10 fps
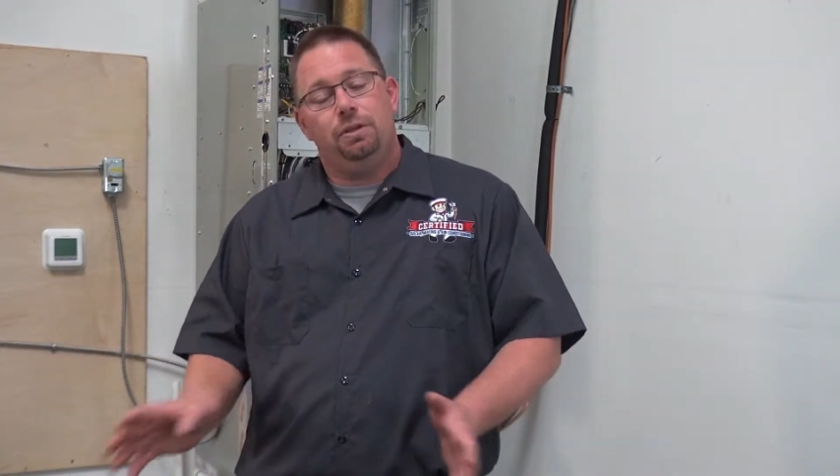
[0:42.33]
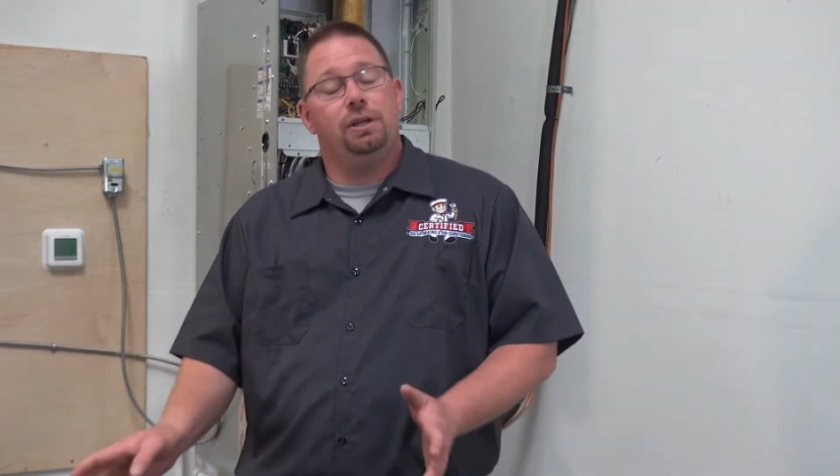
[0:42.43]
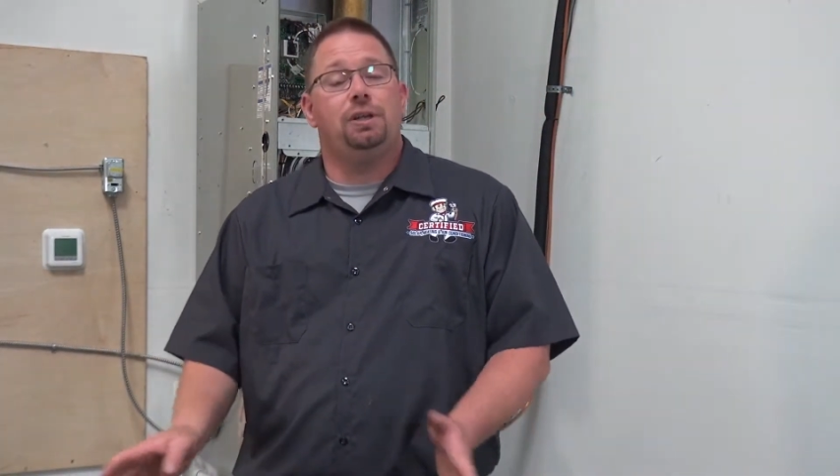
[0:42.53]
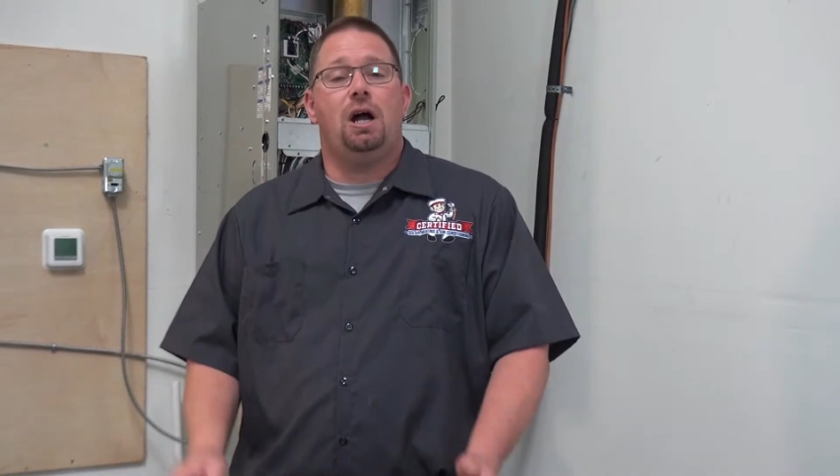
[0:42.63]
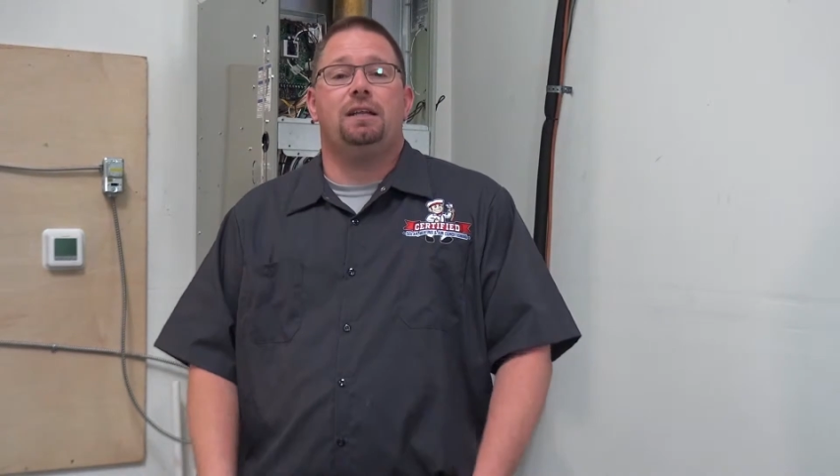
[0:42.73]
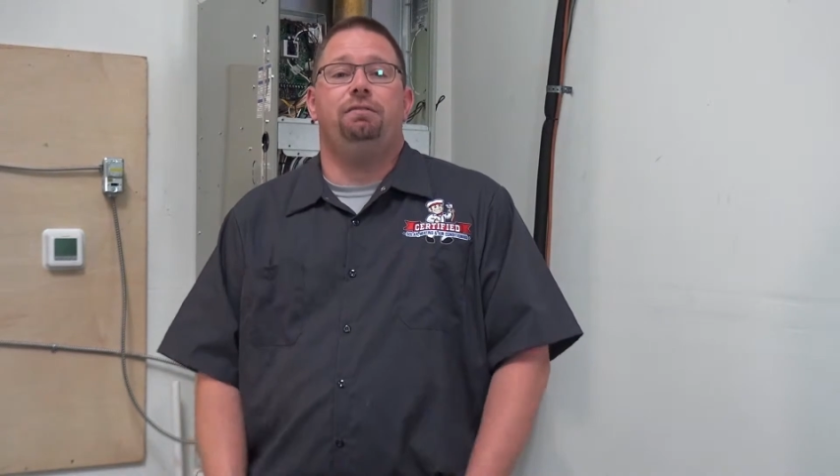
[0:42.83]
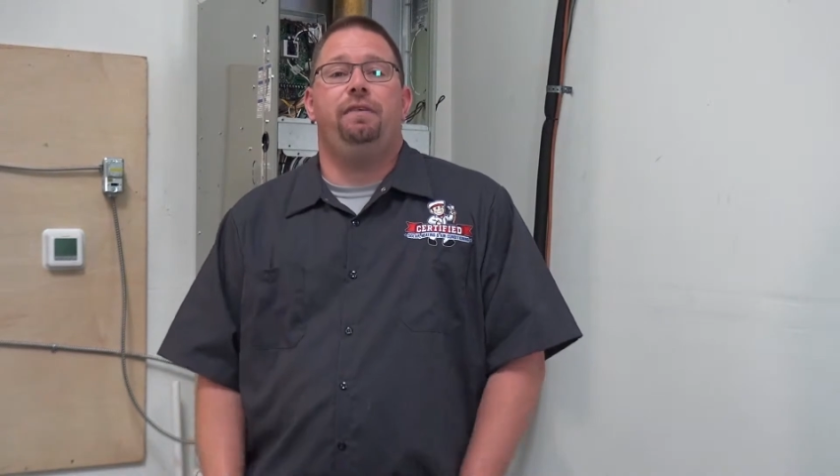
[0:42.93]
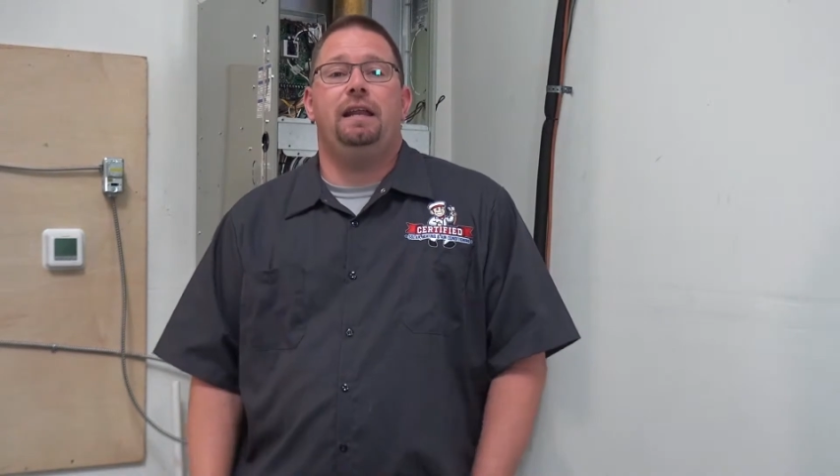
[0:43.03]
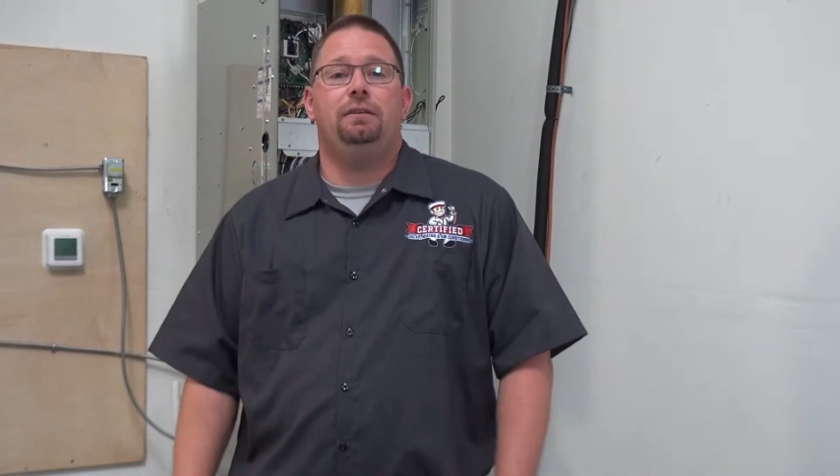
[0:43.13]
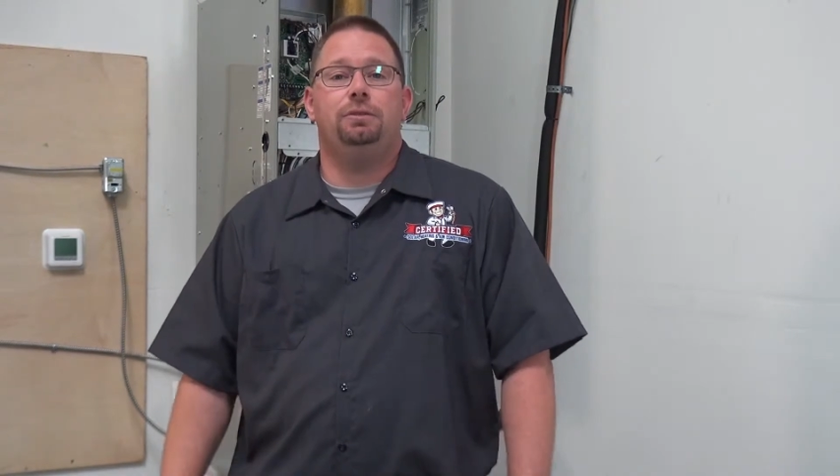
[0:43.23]
you could have knocked a
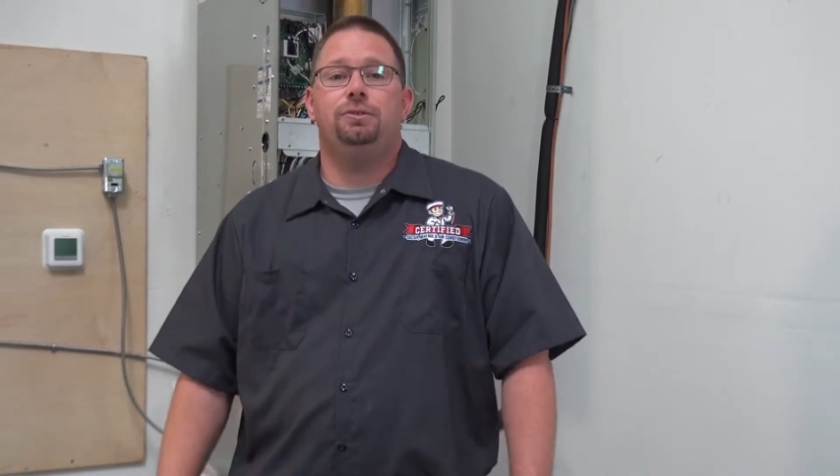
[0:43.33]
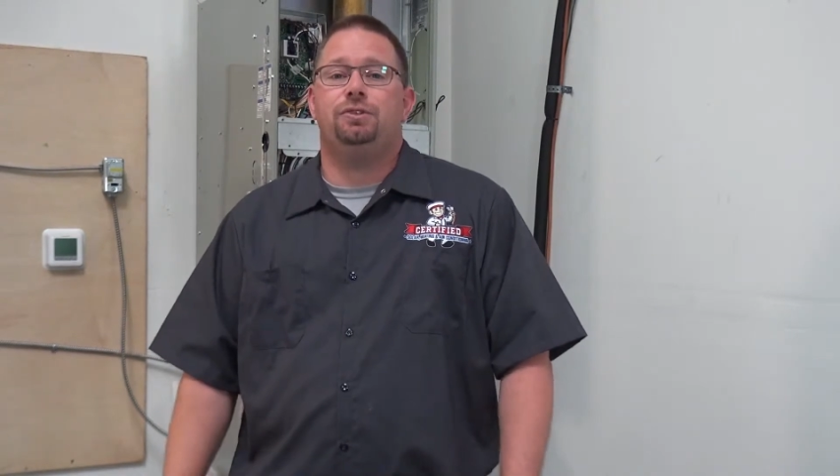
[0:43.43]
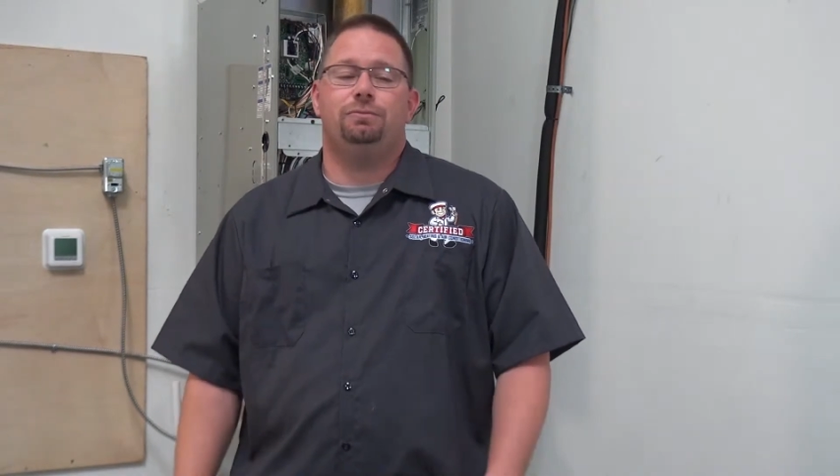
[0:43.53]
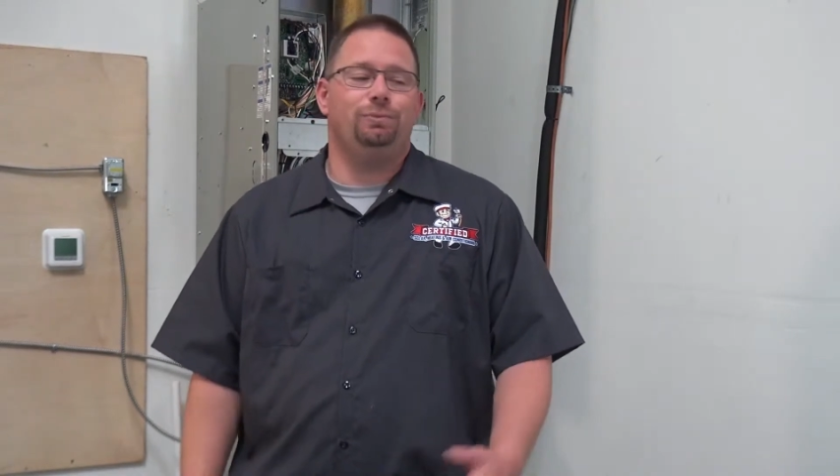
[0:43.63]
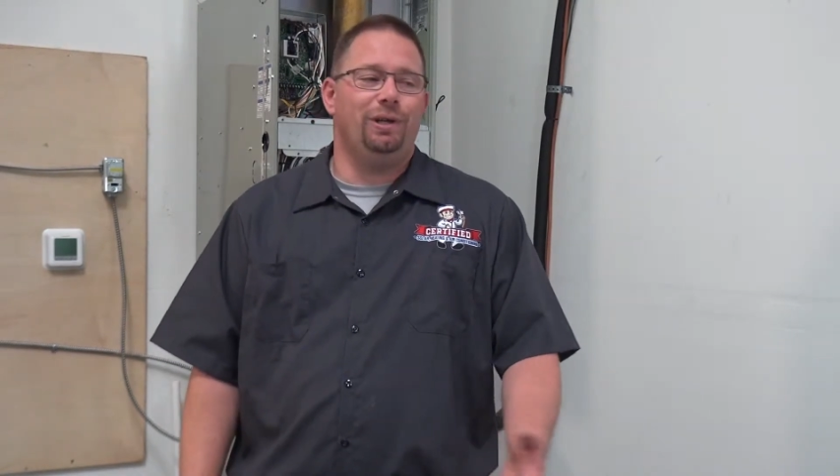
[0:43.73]
fitting loose.